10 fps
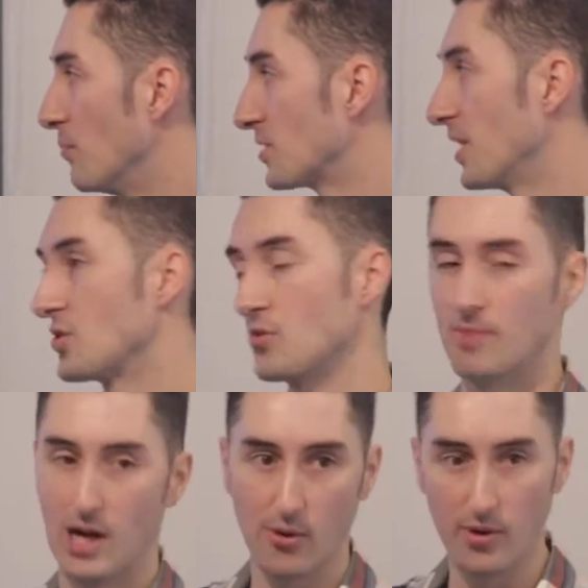potential
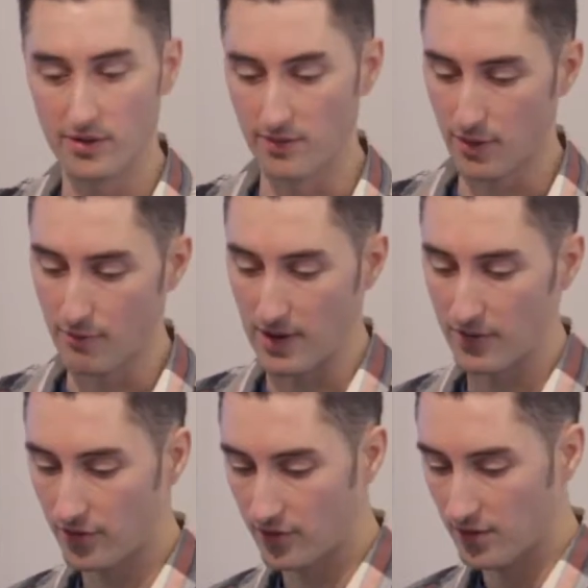malware and
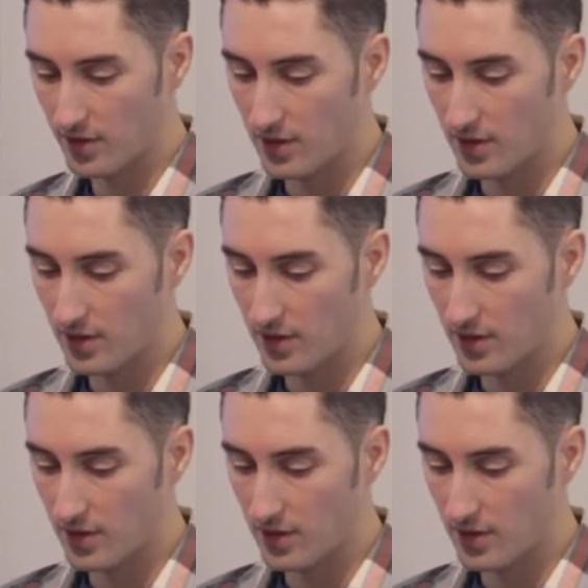threats.